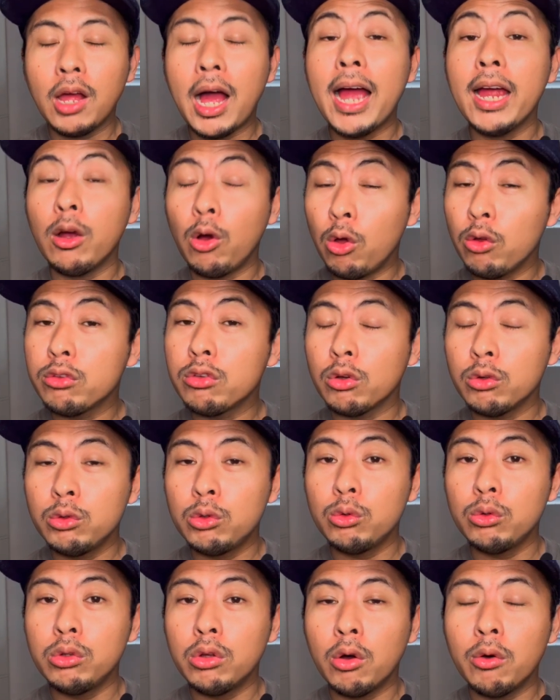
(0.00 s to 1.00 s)
I also
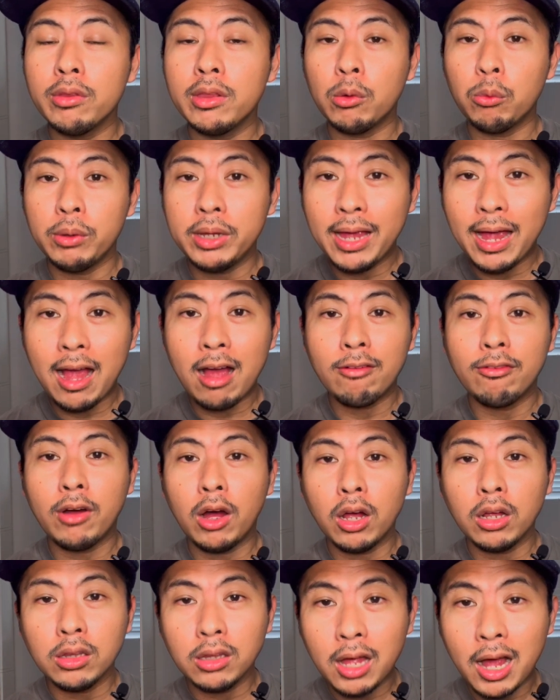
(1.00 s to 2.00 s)
do know that we have
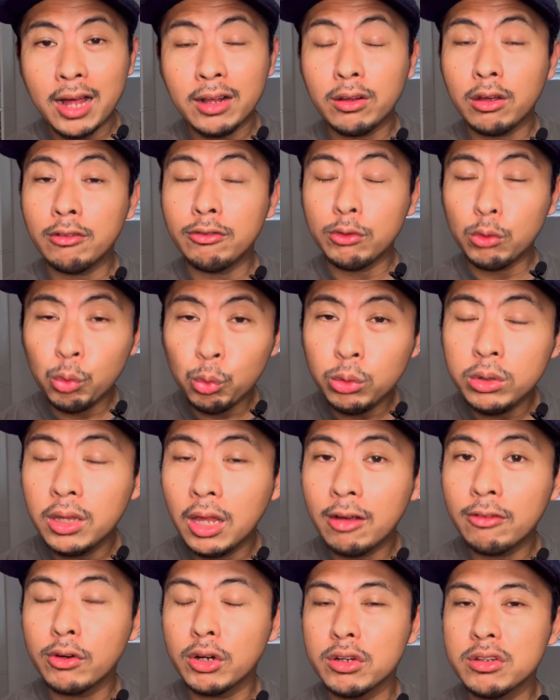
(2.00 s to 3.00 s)
a lot of oud
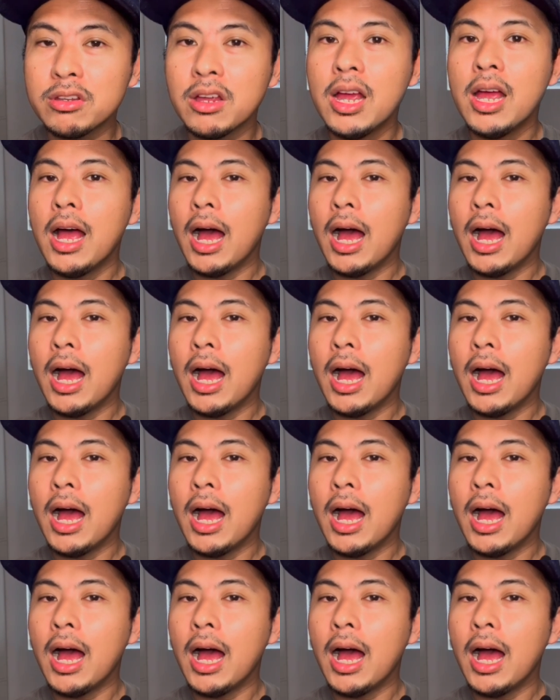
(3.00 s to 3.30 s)
lovers,